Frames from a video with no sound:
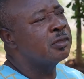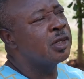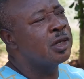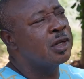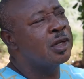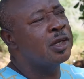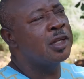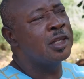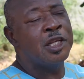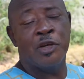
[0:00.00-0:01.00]

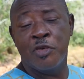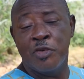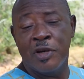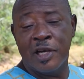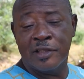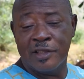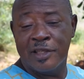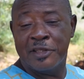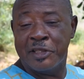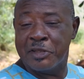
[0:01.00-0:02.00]
He who has
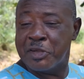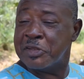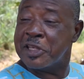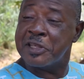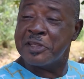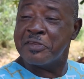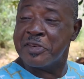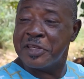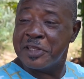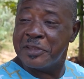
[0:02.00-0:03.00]
Jesus has
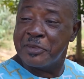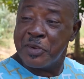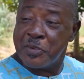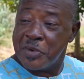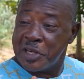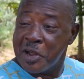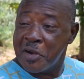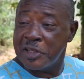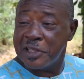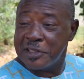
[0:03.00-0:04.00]
everything. One with
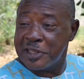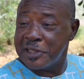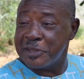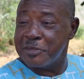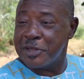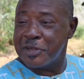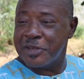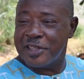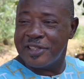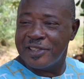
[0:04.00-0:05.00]
God is at his
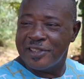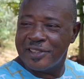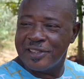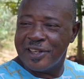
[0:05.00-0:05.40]
majority.